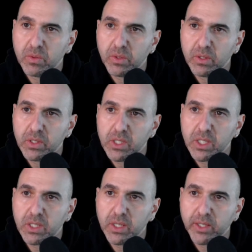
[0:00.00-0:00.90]
we're
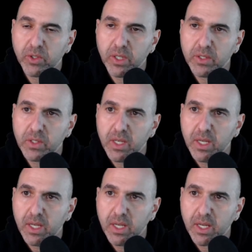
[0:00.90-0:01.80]
6 electrons,
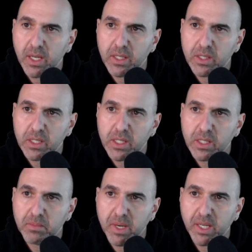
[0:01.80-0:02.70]
and 6
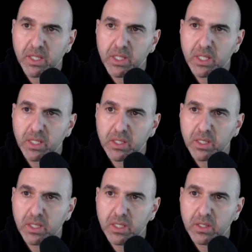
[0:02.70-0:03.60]
minus 6
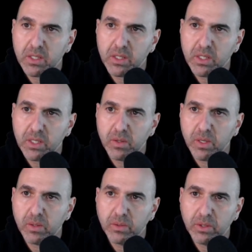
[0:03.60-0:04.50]
is
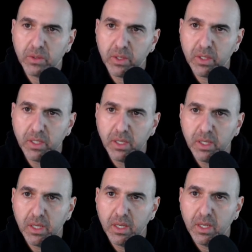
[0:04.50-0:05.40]
0. So good.
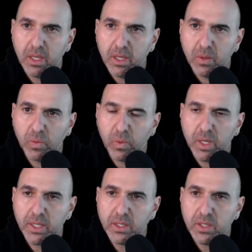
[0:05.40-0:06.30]

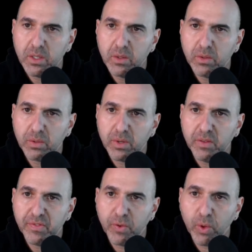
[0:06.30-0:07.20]
1, 2, 3,
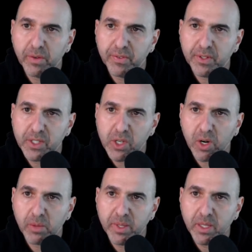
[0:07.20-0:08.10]
4 for this
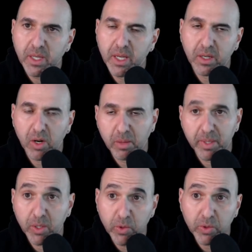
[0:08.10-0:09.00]
carbon, and
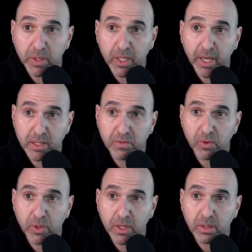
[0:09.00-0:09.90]
carbon neutrally has
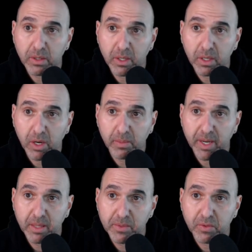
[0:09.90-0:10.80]
4, a carbon
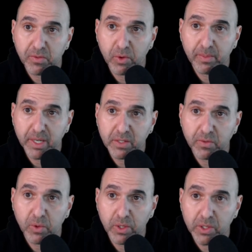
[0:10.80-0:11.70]
atom, so 4 minus
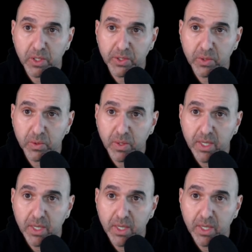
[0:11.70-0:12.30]
4 is also